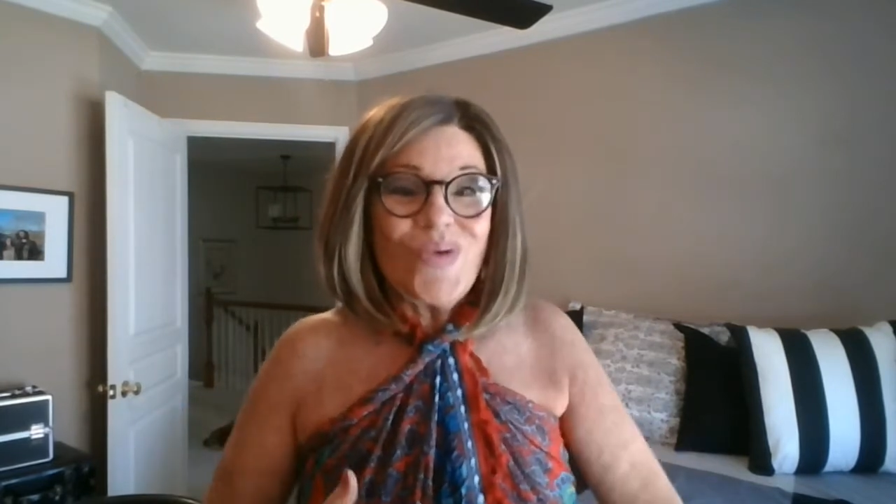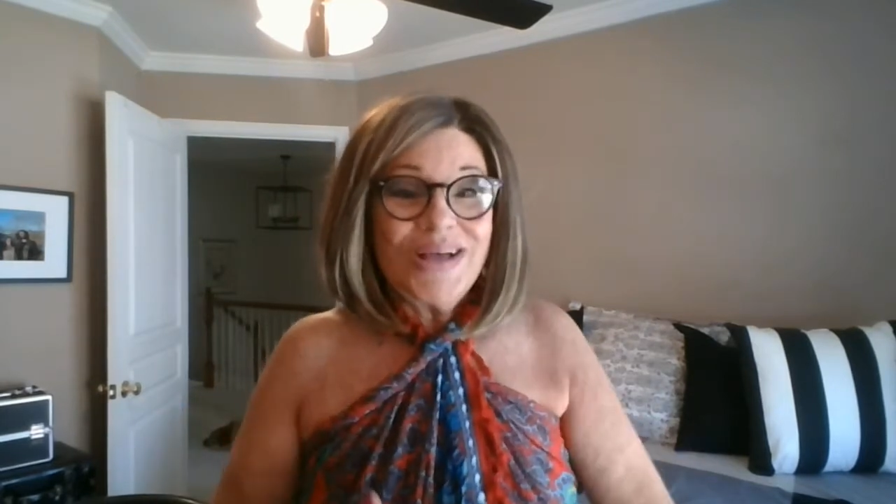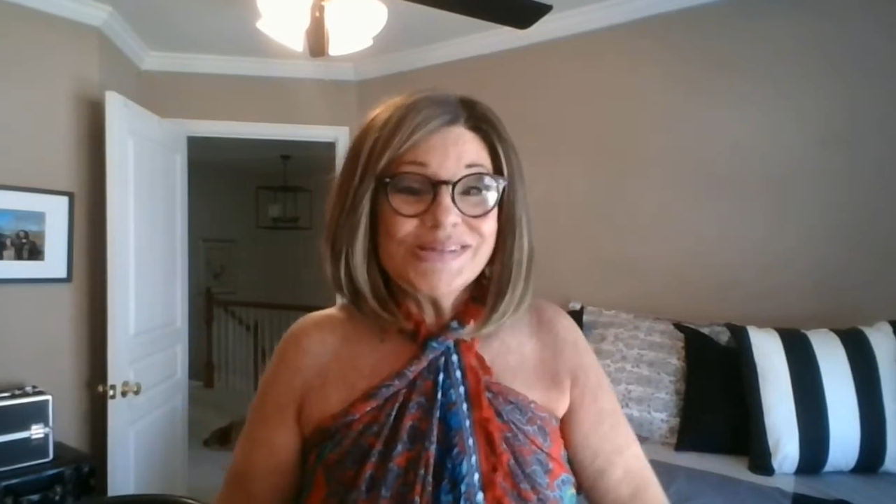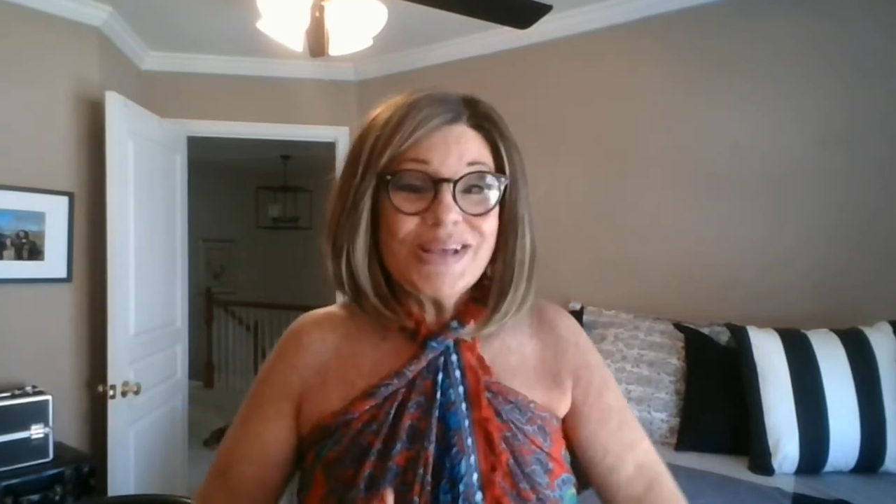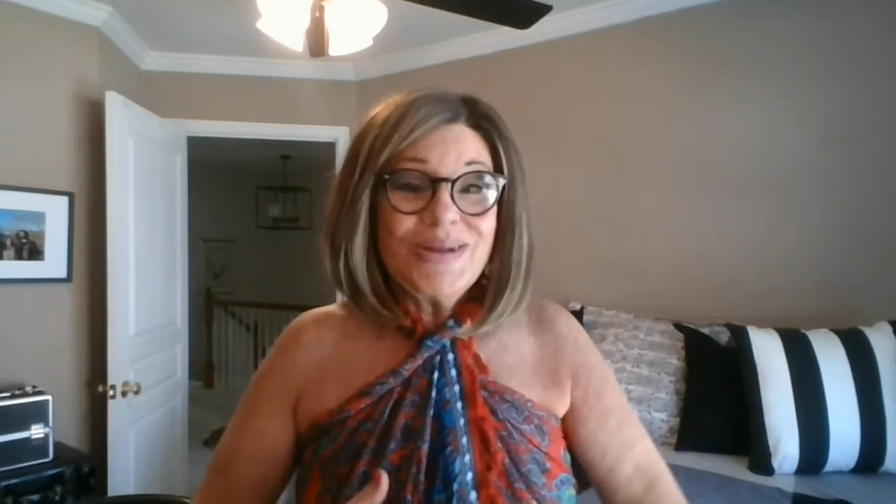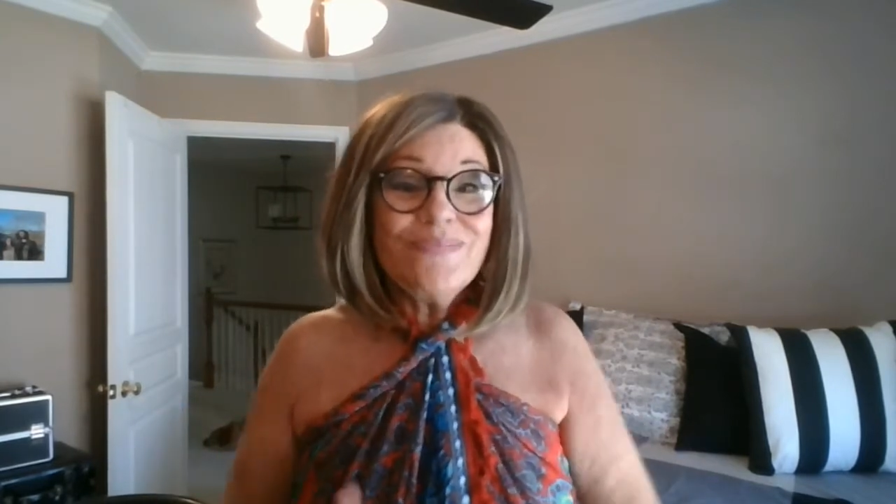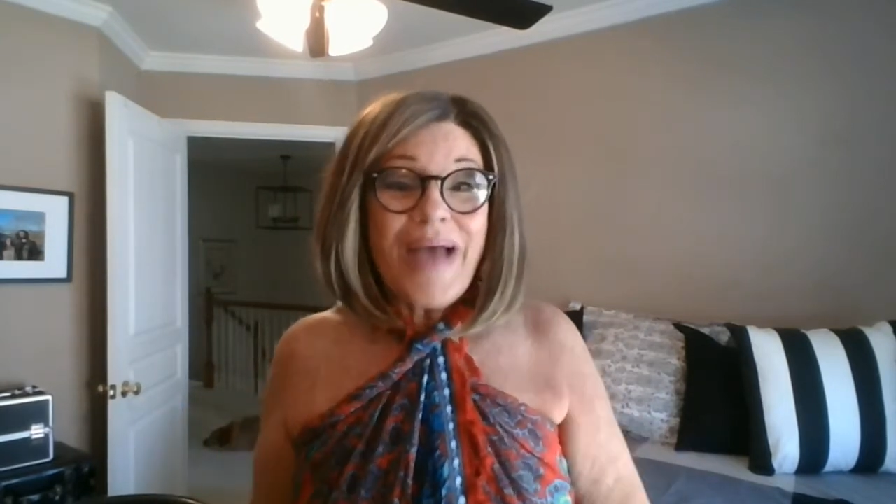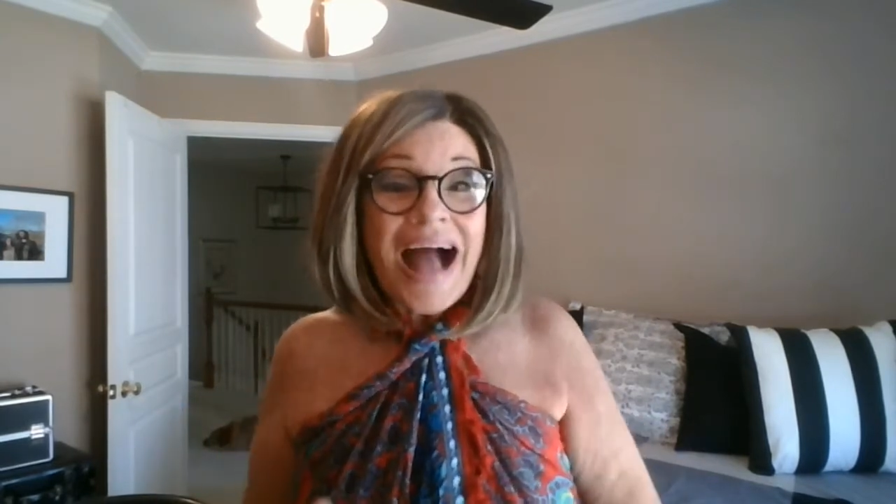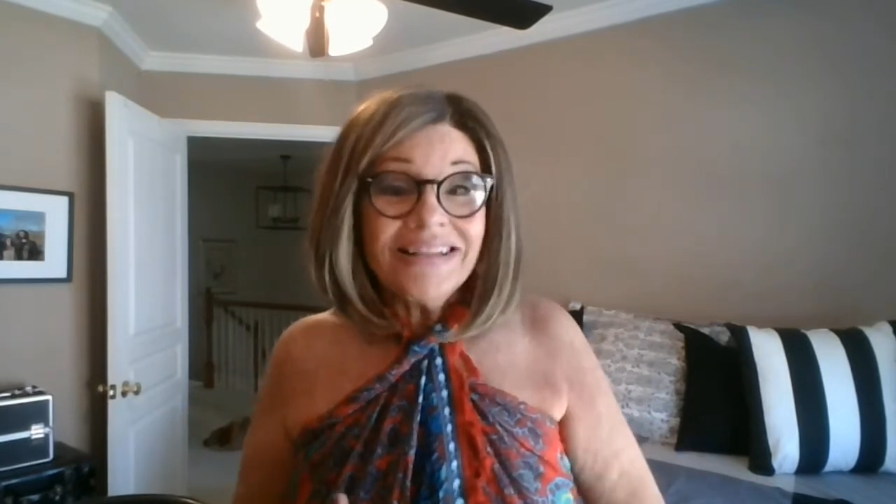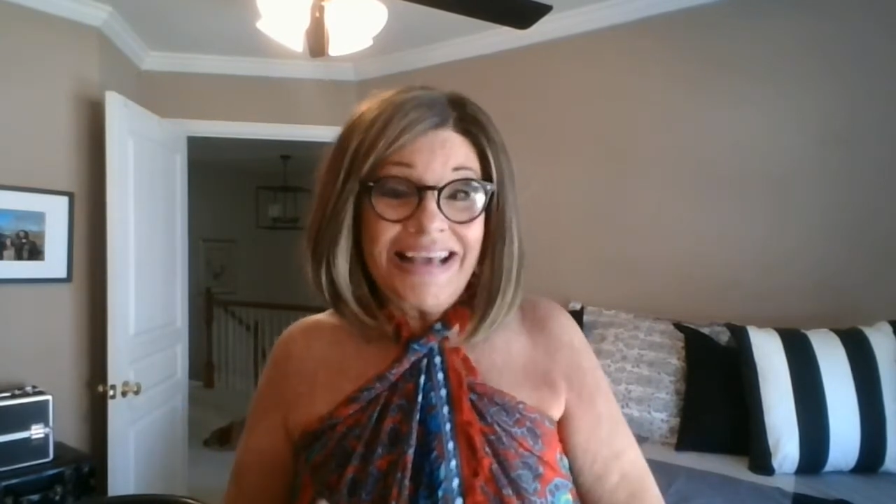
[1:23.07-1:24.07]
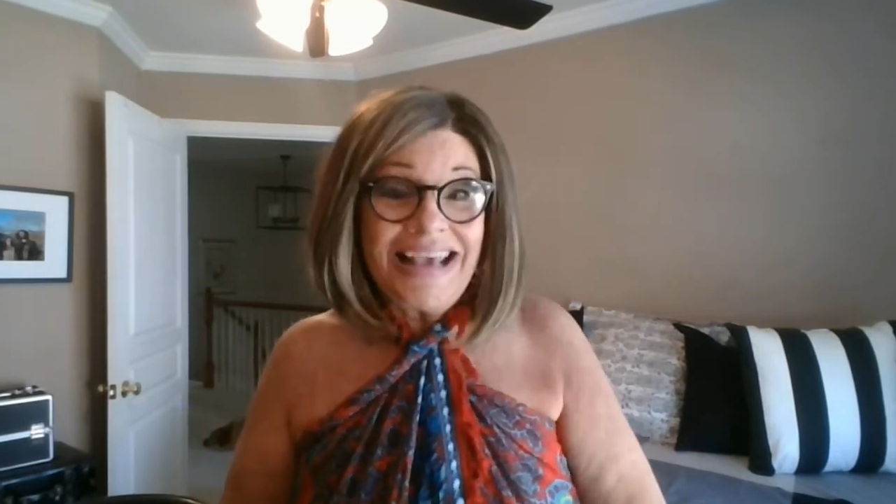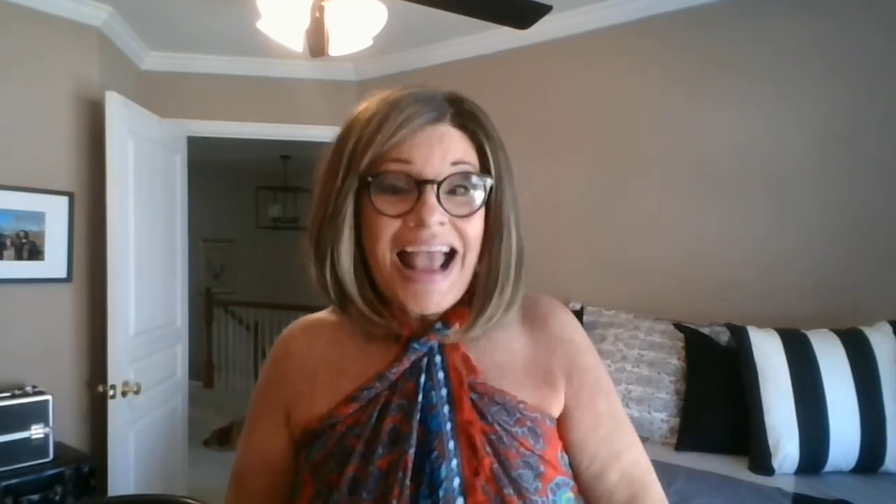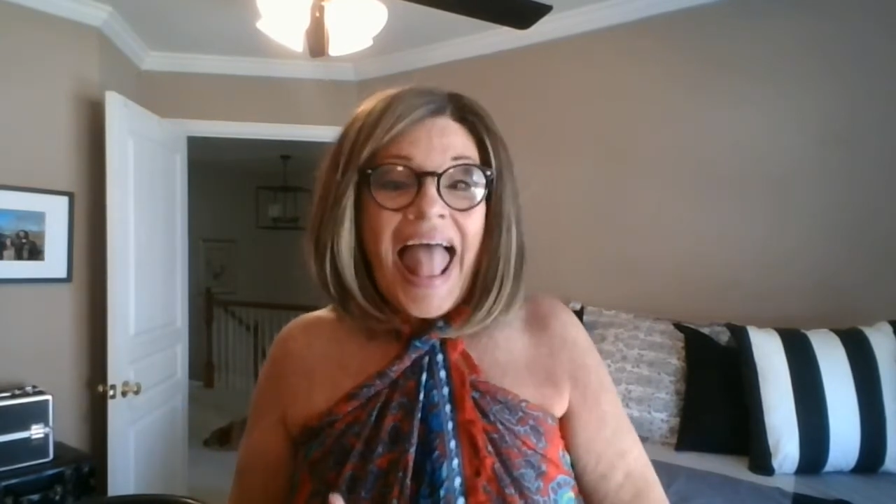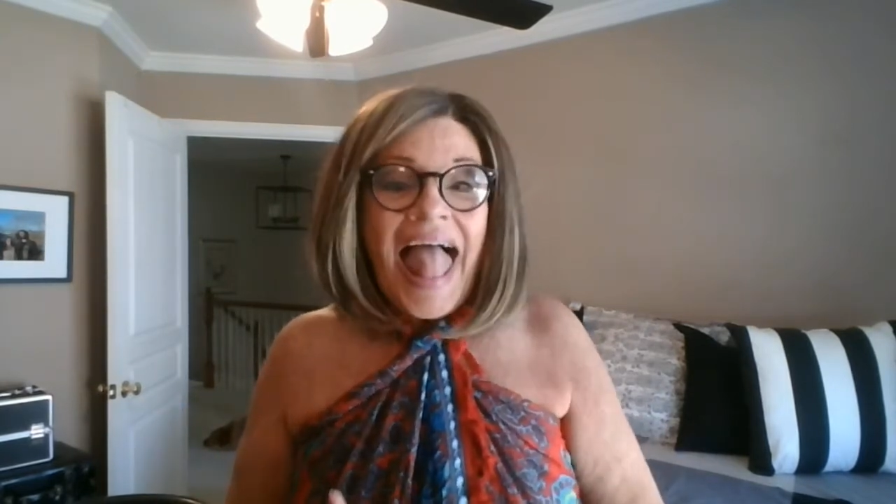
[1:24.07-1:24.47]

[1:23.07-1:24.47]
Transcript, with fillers: was in Bali